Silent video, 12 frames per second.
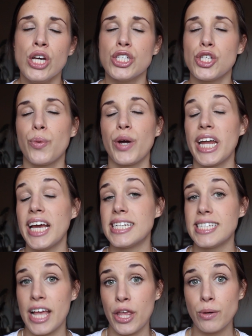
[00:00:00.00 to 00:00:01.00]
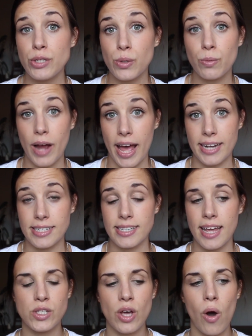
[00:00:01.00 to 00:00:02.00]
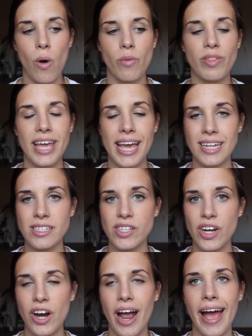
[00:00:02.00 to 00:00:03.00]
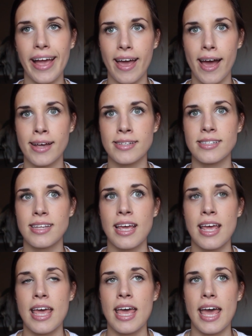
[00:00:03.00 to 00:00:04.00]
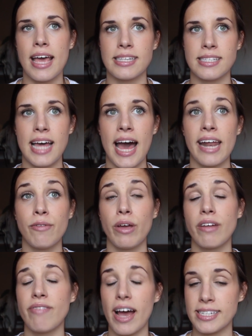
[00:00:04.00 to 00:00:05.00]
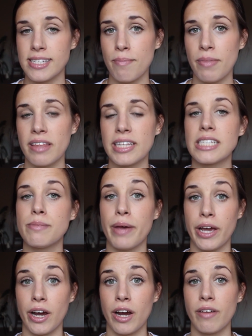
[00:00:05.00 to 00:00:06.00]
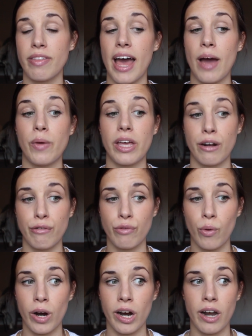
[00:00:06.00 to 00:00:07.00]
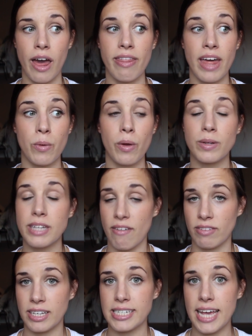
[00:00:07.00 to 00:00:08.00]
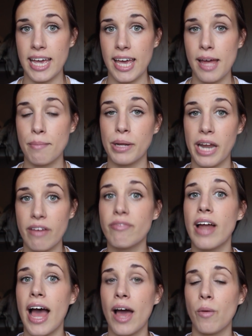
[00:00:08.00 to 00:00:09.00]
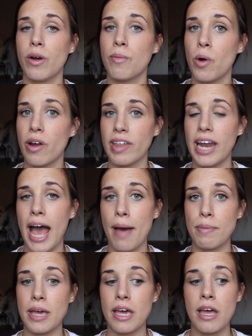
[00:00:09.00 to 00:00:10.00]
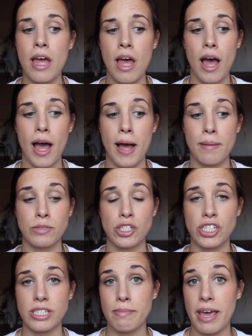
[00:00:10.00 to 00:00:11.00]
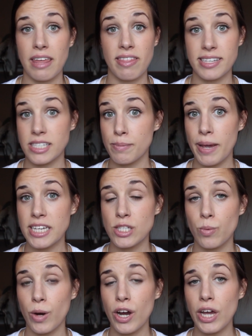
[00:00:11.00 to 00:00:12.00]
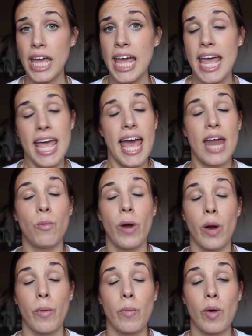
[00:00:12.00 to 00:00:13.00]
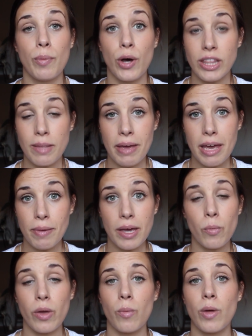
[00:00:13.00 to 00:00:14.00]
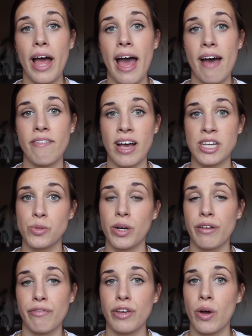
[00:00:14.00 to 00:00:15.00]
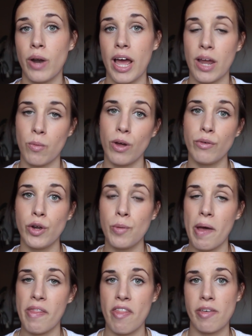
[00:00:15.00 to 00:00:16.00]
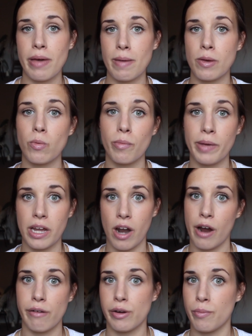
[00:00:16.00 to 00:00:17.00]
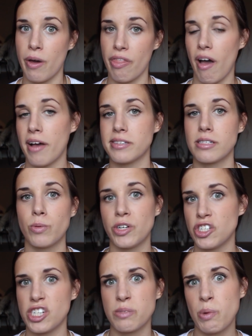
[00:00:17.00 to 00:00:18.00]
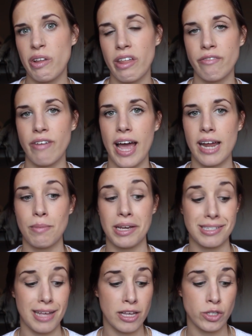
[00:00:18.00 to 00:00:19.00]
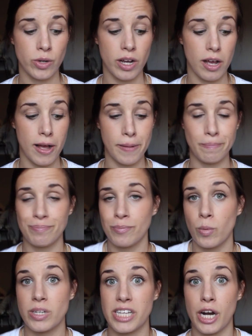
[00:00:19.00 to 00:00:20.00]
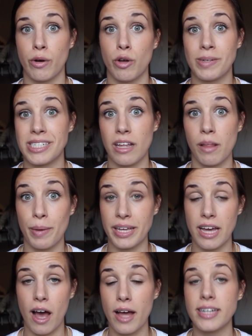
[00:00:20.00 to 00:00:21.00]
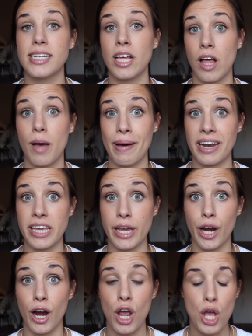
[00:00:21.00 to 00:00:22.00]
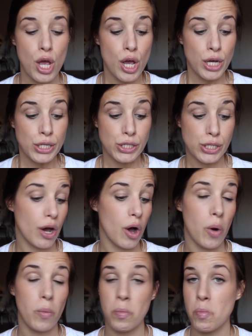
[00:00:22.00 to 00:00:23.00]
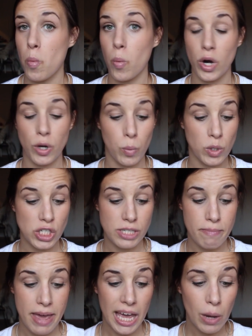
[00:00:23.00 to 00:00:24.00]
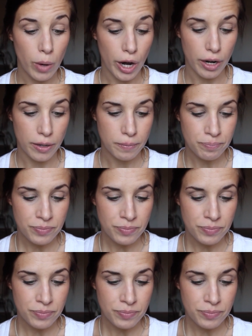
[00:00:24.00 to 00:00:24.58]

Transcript: So we're going to continue to rent. So the answer, I guess, is that if we can find something that's bigger that we can afford, then we will definitely take it. But if not, we're more than happy um, to just make this space work. And where we will put the baby, we will have Ezra and Fiona in one room, and then the baby will be in our room with us, which is more than fine because Ezra um, was in our room until about, until about a year. So we're, we'll just make it work.